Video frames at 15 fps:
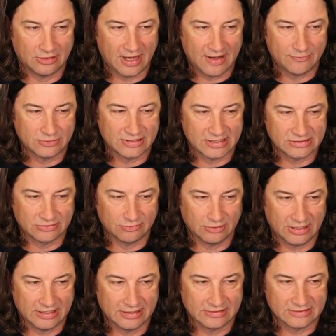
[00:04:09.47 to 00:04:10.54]
advertising
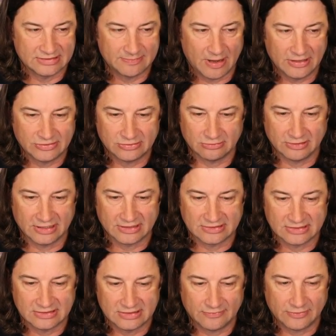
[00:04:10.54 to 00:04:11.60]
related and sponsor links
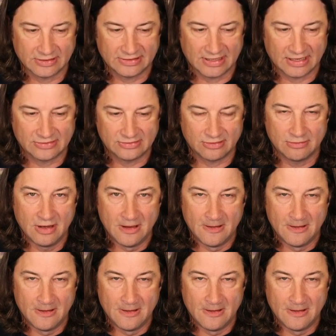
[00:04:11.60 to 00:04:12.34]
and stuff like that. So